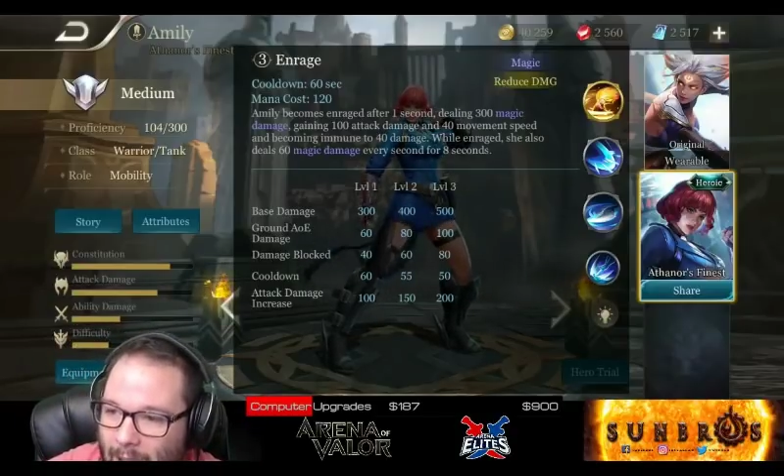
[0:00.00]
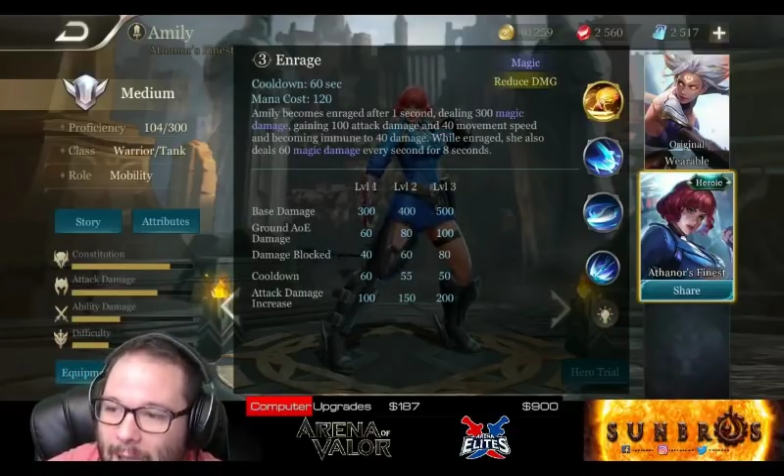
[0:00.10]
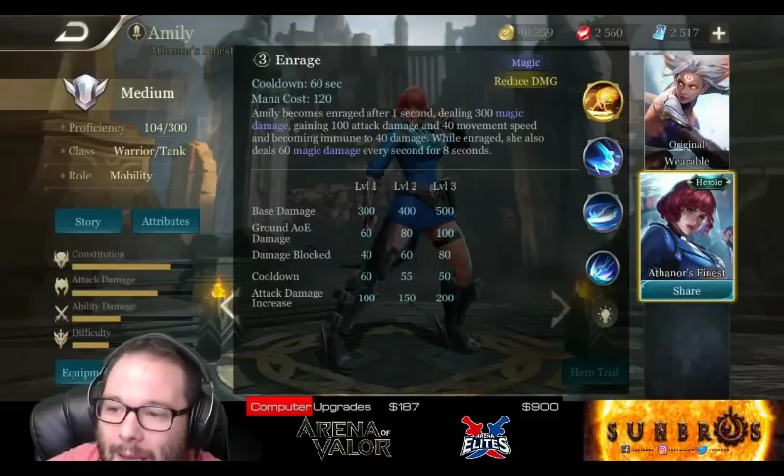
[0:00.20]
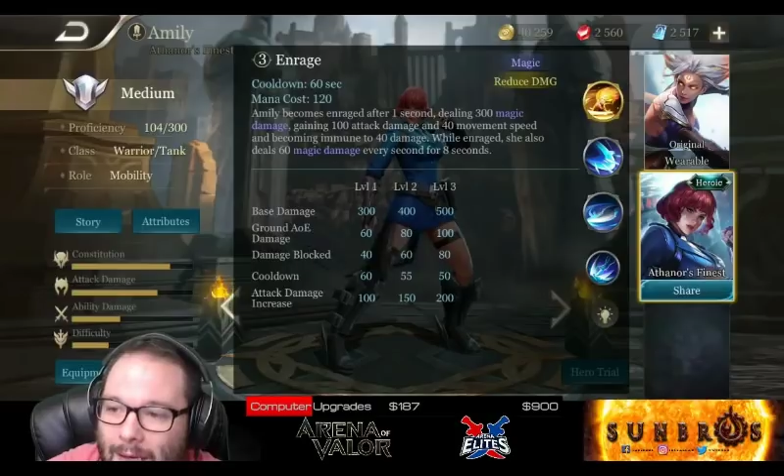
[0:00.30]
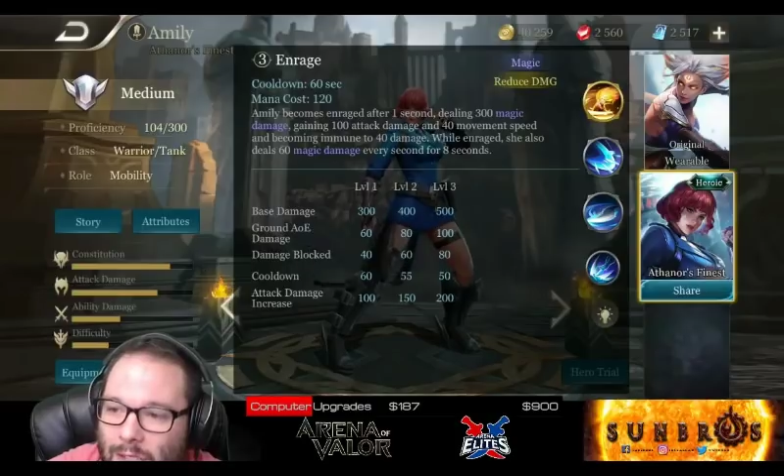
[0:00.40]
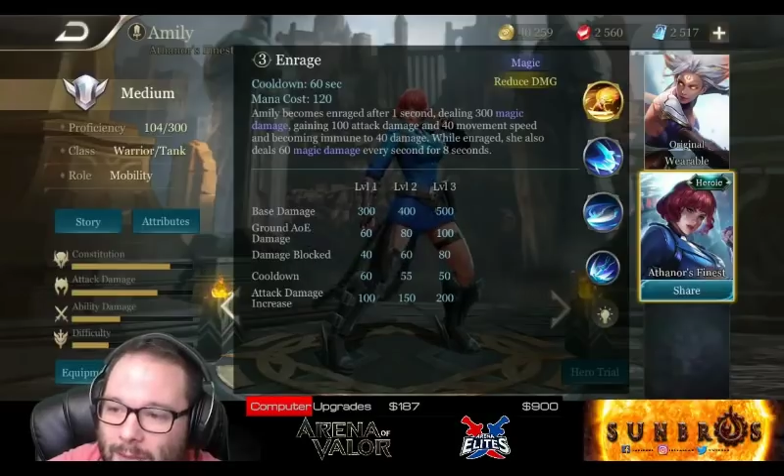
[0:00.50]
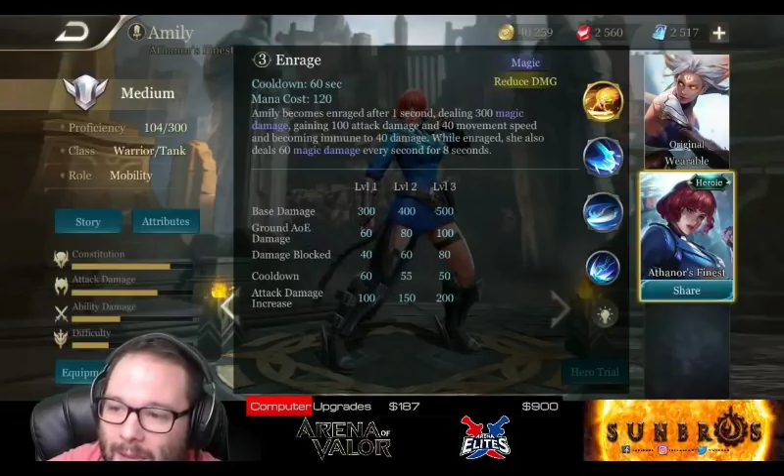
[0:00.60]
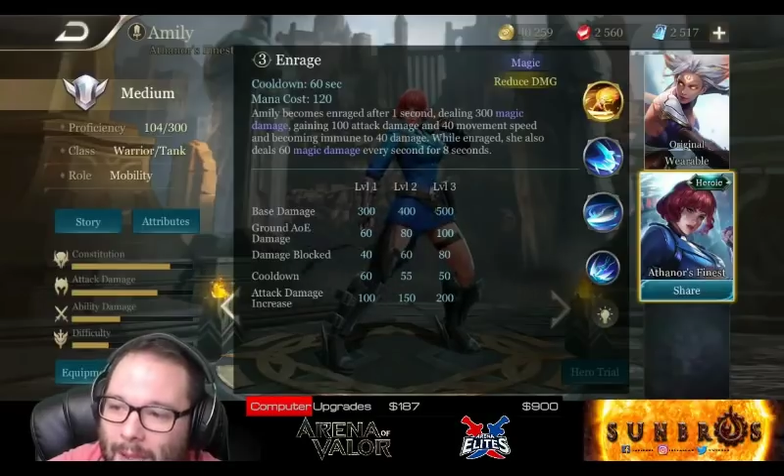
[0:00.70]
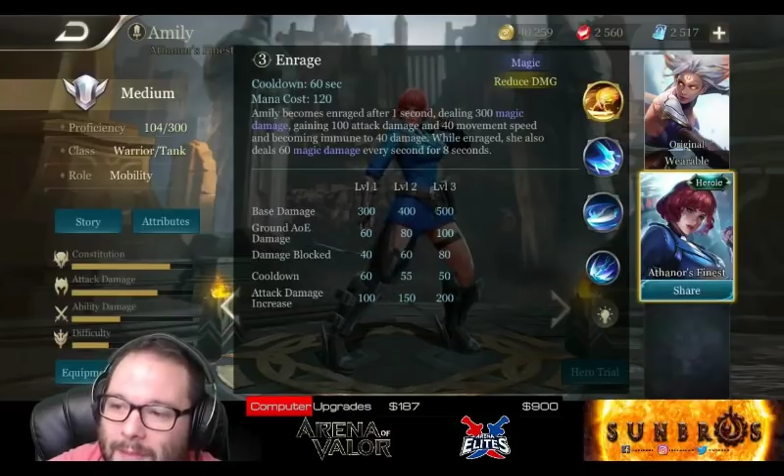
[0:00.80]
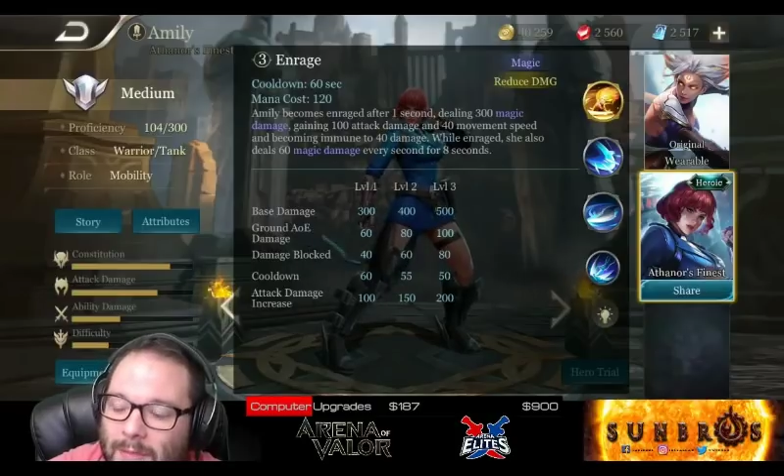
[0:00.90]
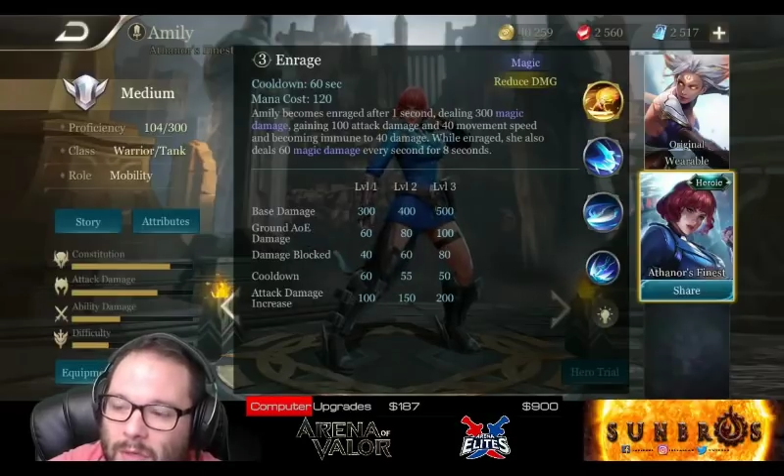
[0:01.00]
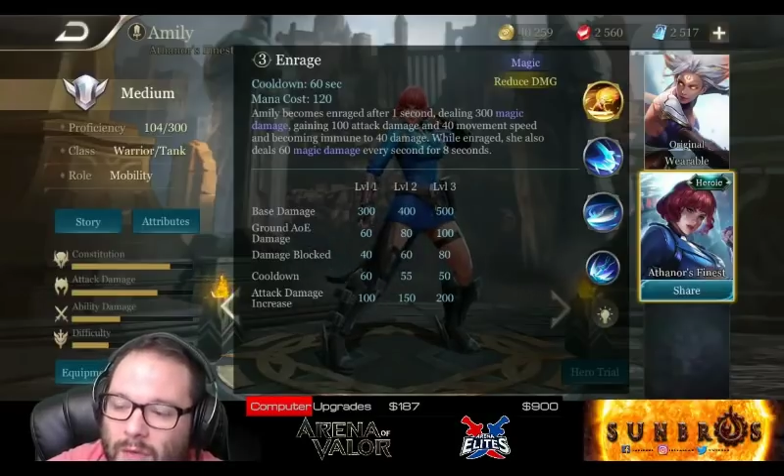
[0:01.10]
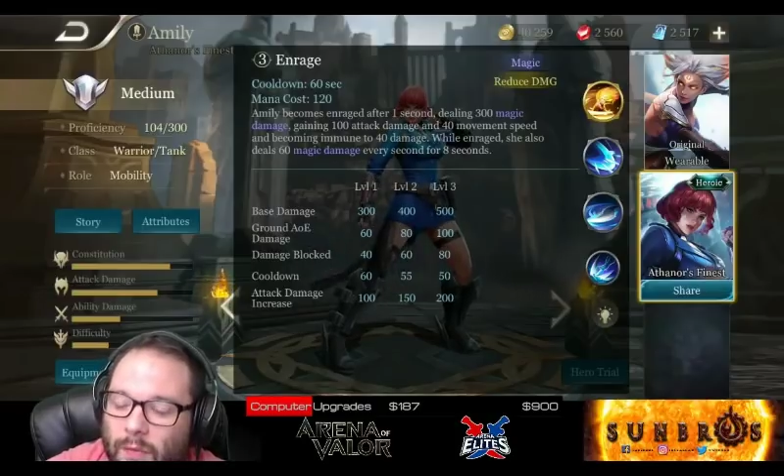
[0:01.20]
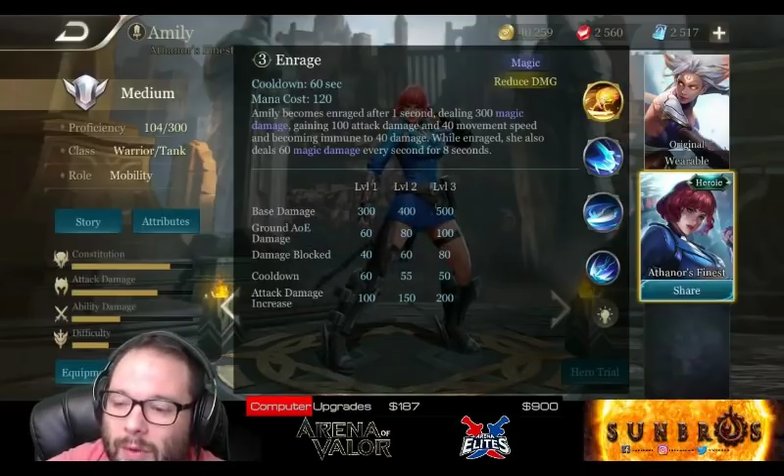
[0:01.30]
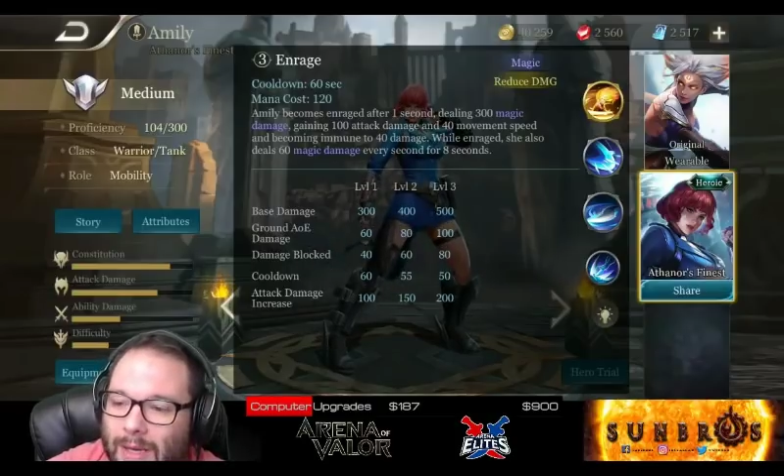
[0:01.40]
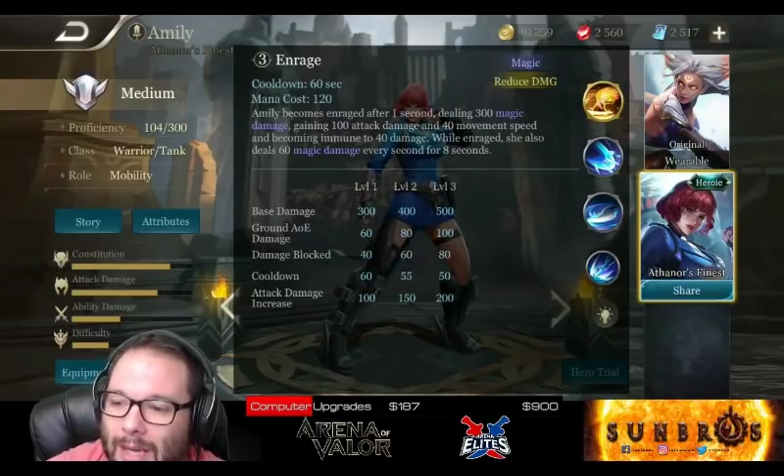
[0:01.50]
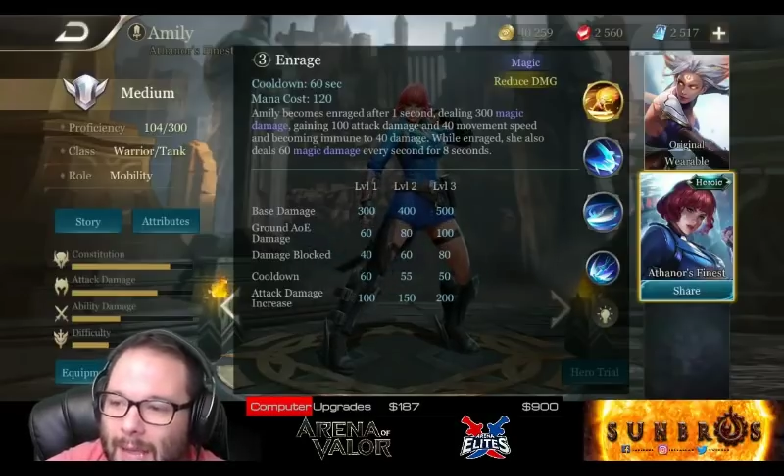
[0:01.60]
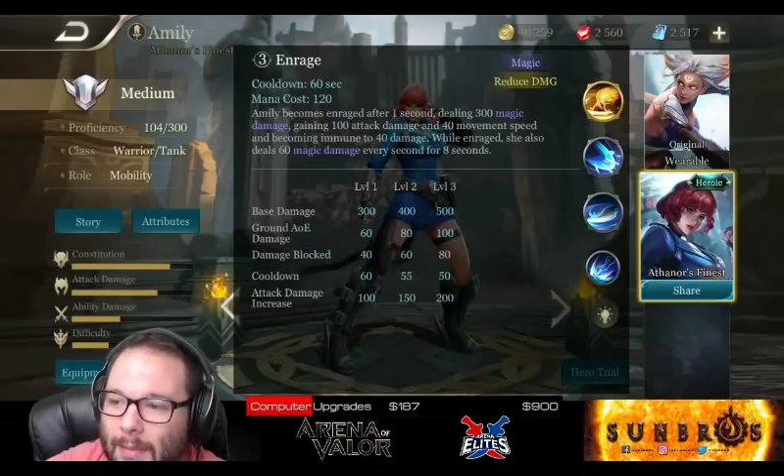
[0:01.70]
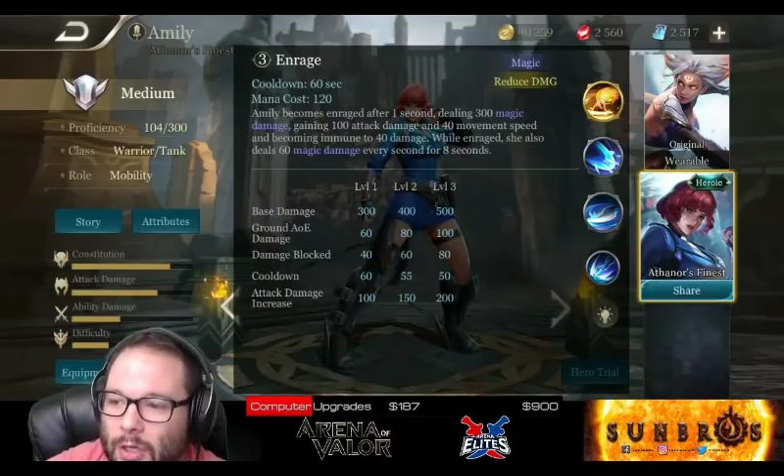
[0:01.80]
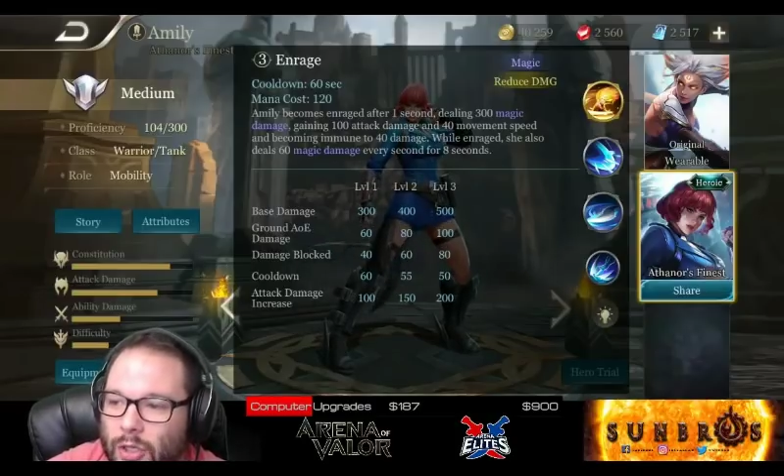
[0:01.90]
and she becomes immune to 40
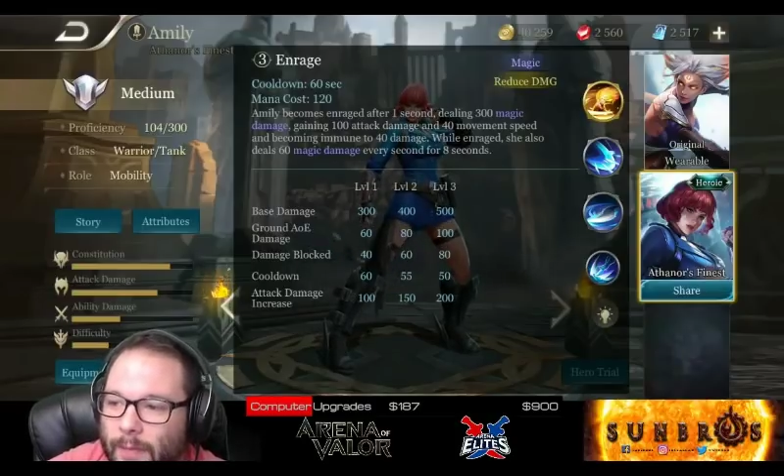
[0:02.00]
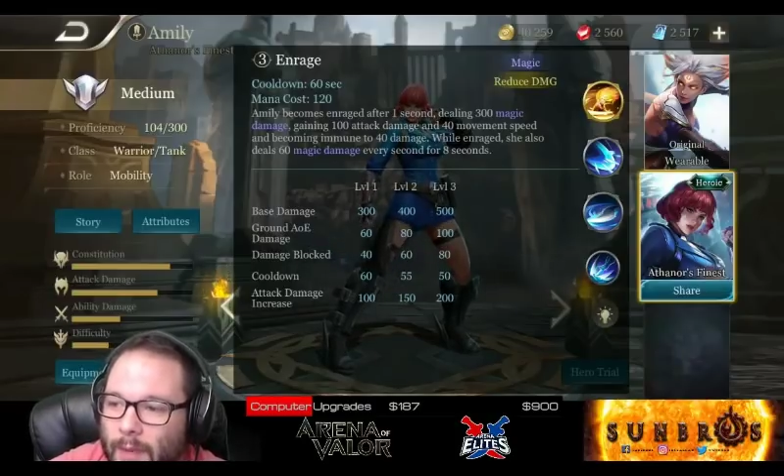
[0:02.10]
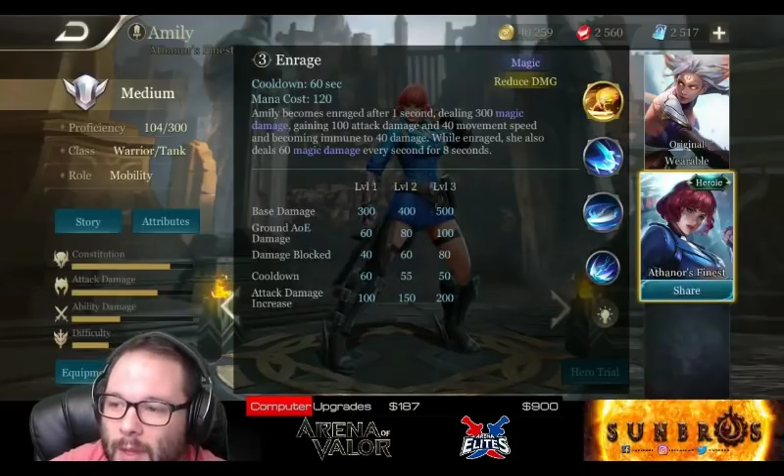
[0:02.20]
damage.